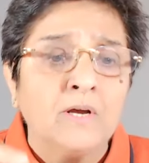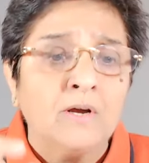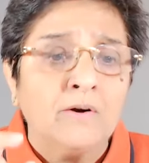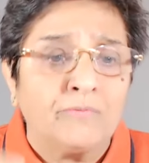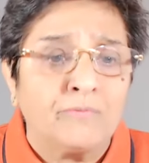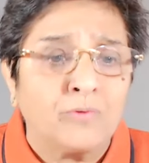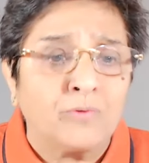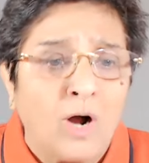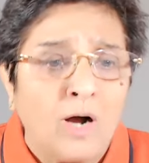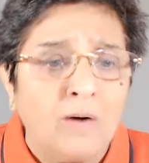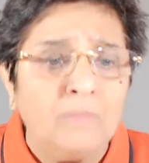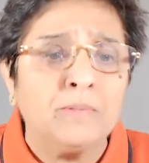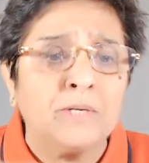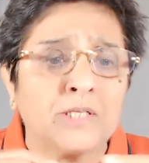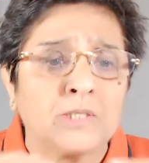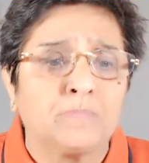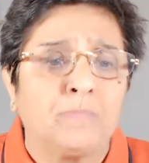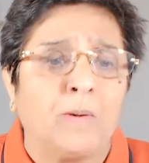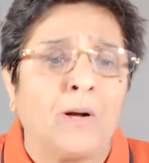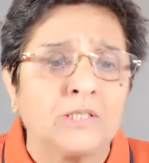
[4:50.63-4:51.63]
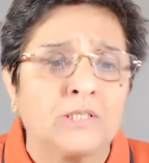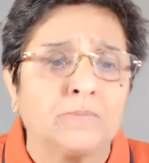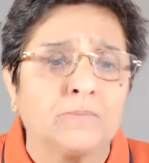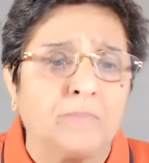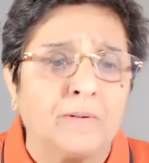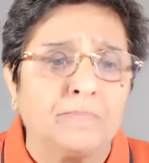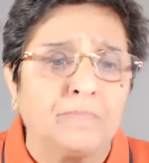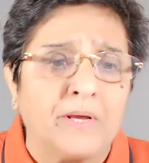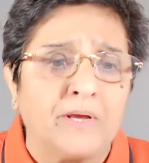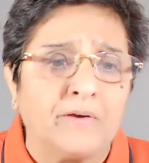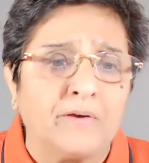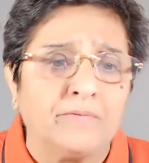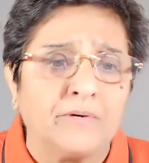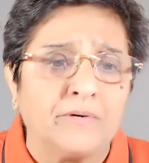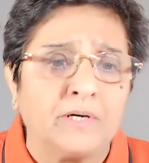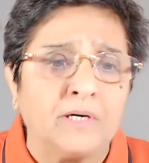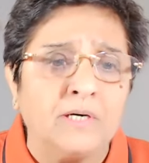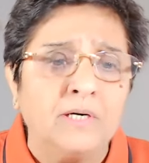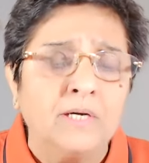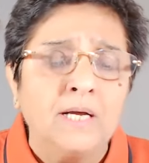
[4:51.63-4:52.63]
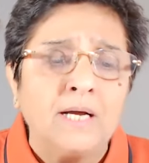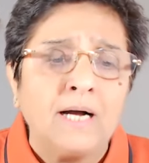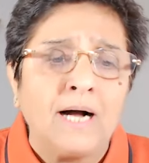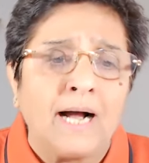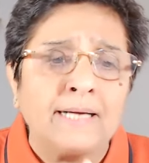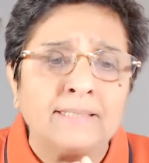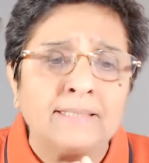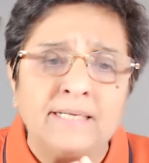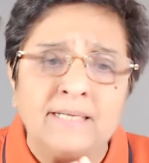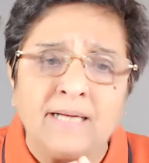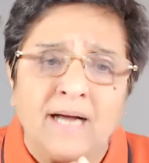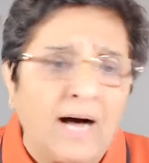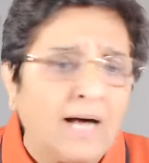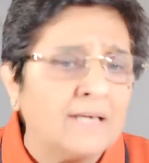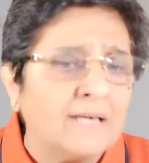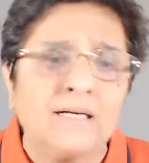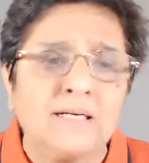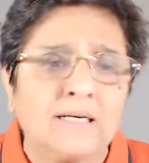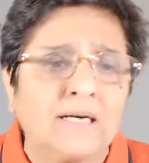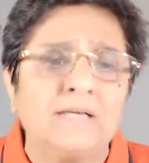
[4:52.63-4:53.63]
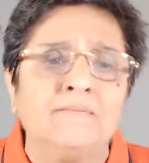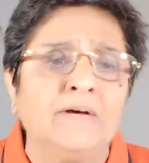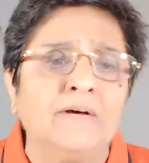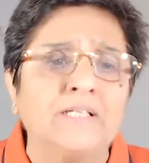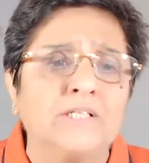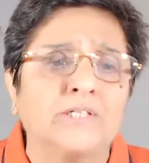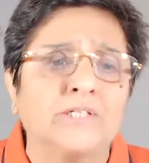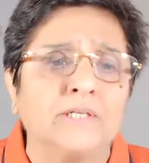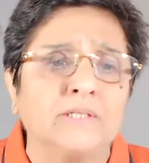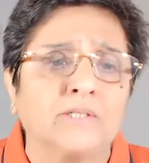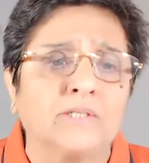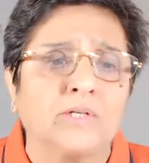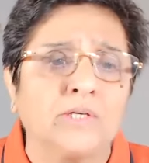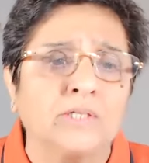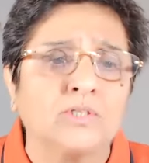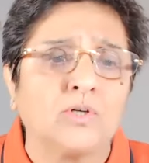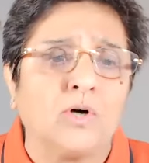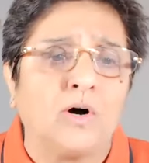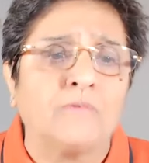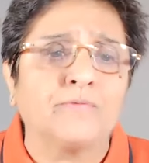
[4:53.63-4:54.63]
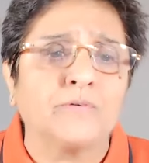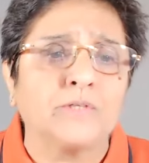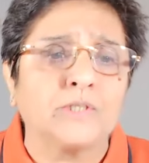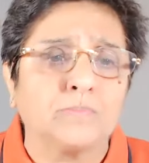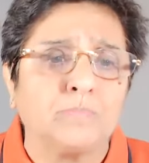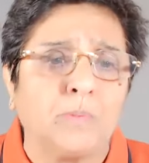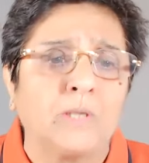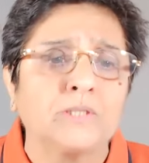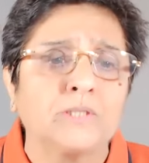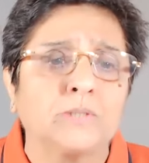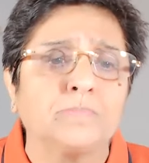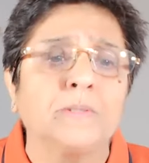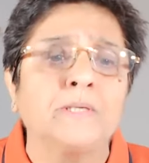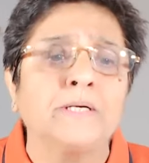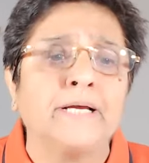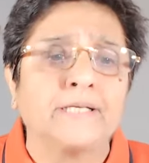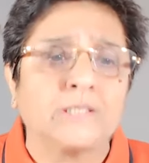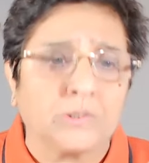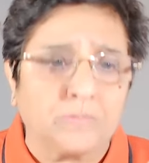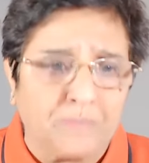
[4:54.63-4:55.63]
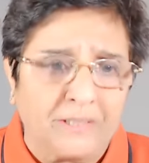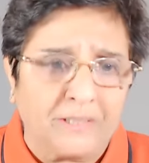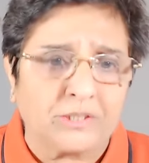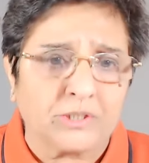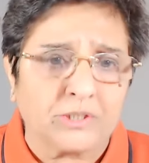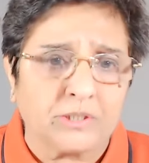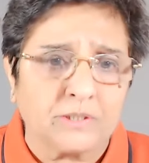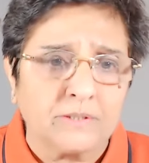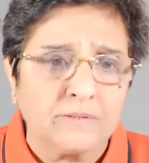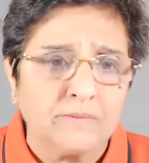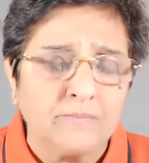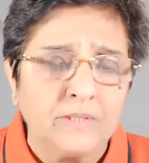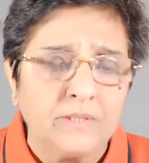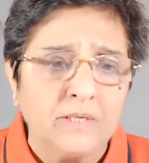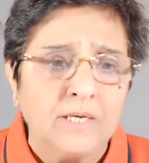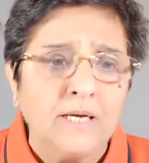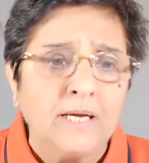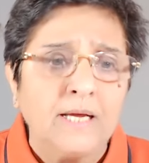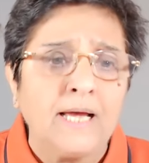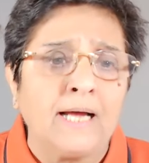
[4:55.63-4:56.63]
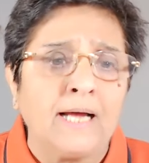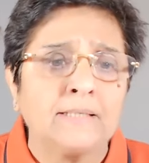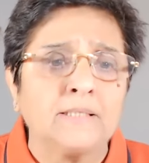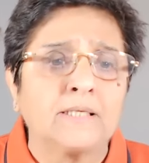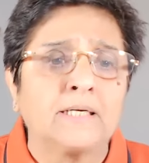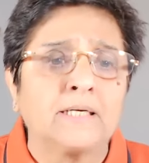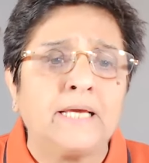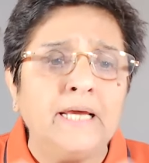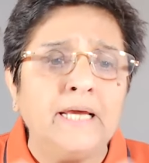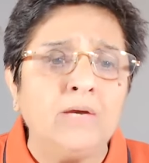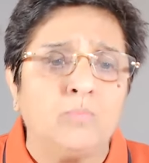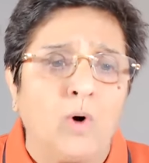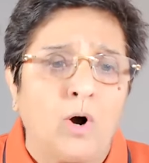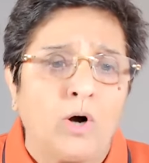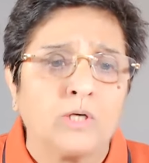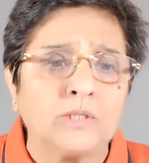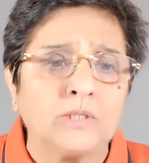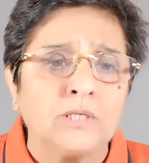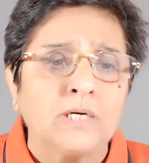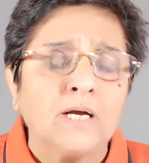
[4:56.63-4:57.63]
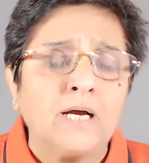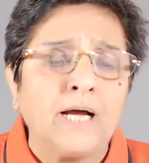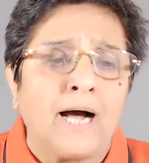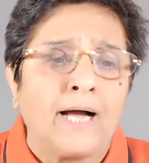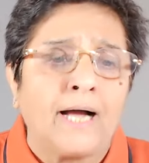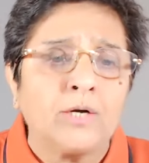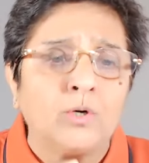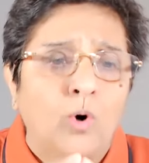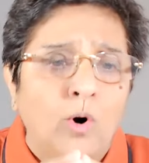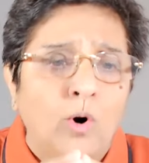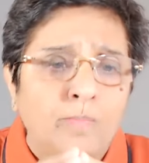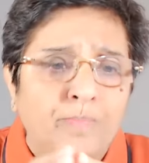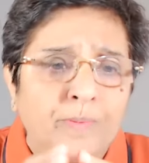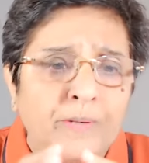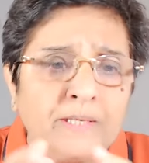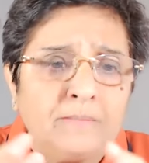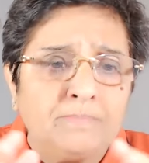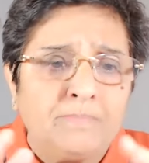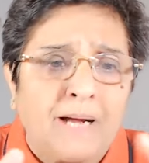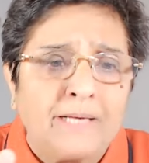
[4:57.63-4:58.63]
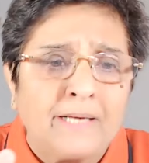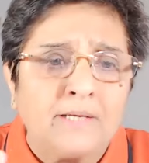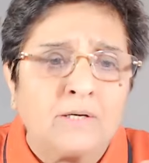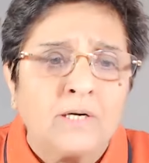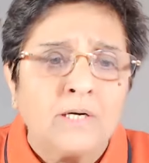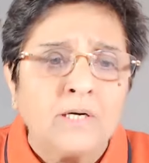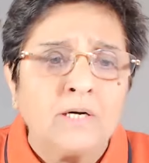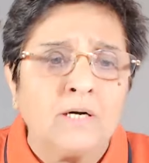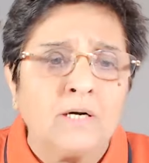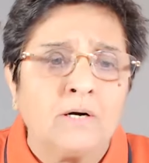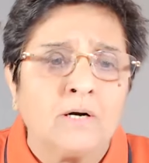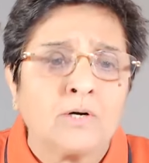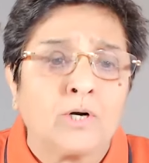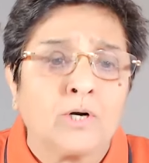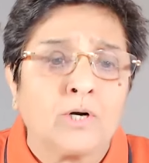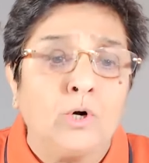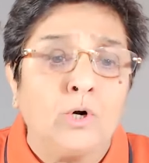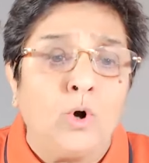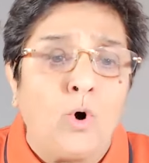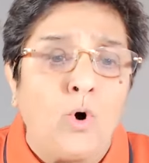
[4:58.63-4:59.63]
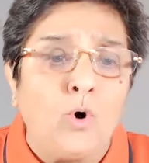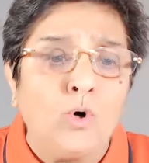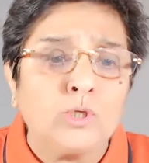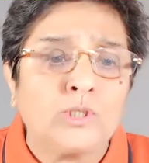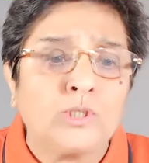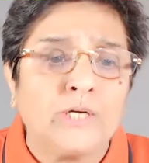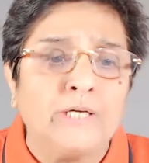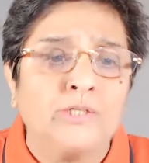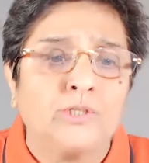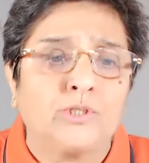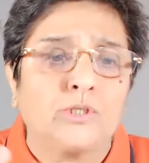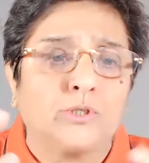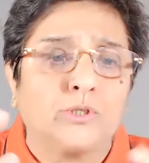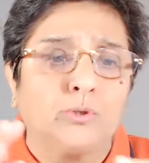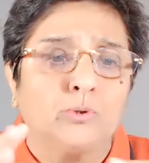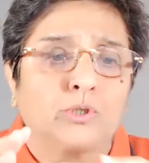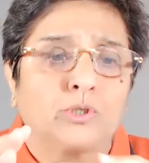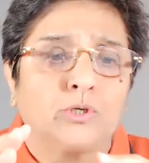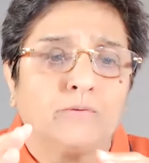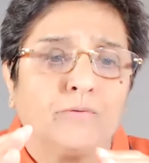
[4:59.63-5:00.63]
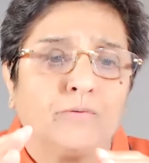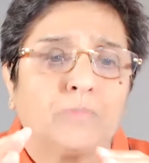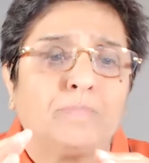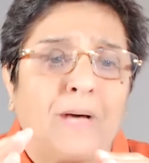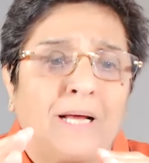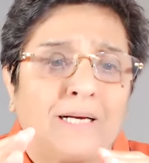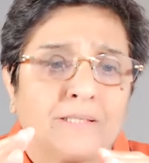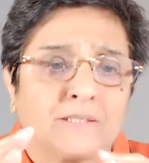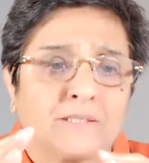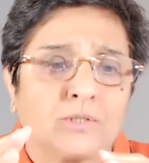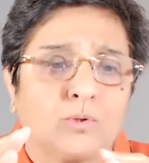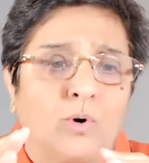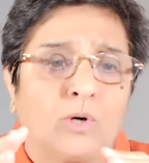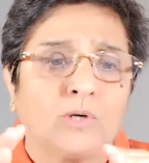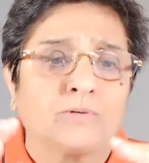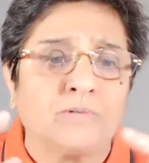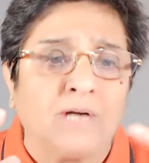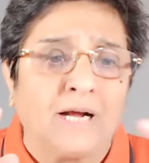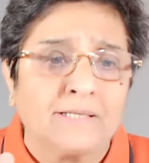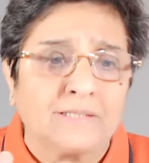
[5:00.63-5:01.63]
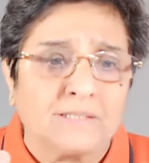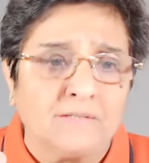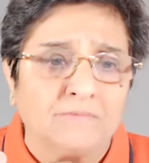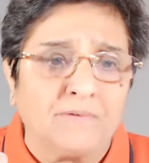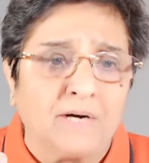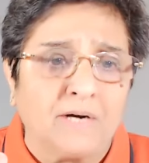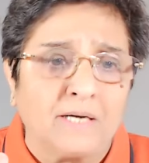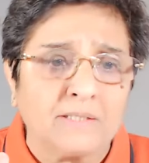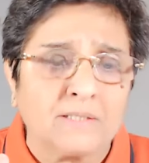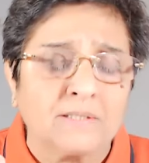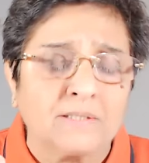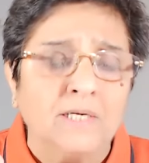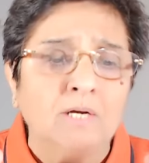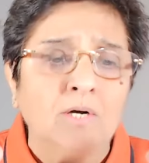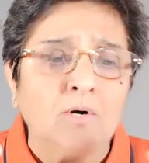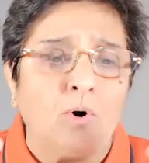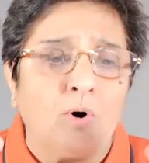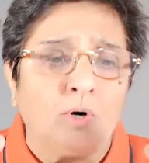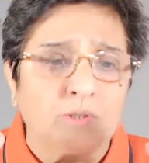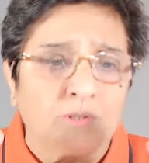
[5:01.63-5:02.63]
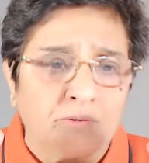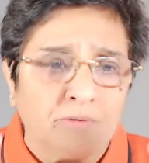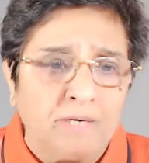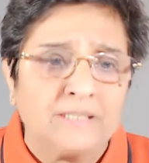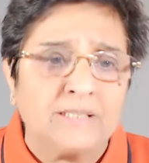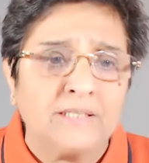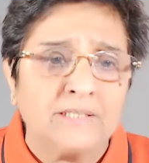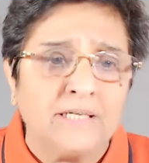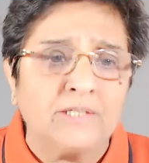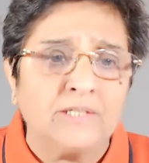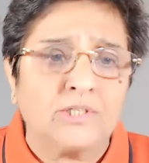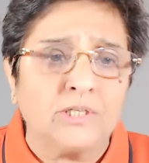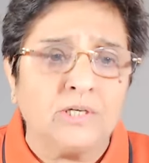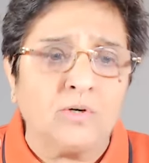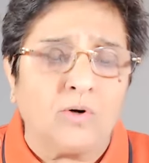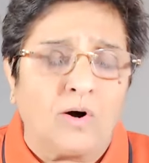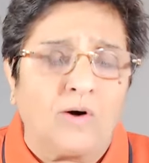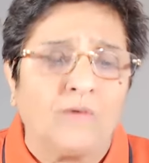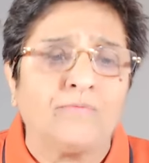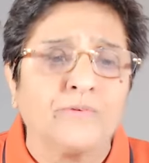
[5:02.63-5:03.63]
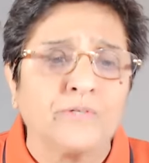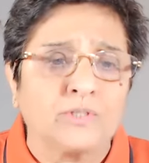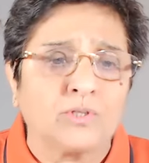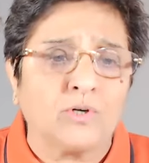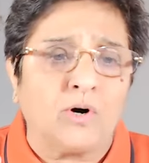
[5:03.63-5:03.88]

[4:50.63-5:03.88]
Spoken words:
From responsible behavior, I did unconventional things of responsible expression. And the key was I opened my closed institution of a palace called Rajnivas, or the residential office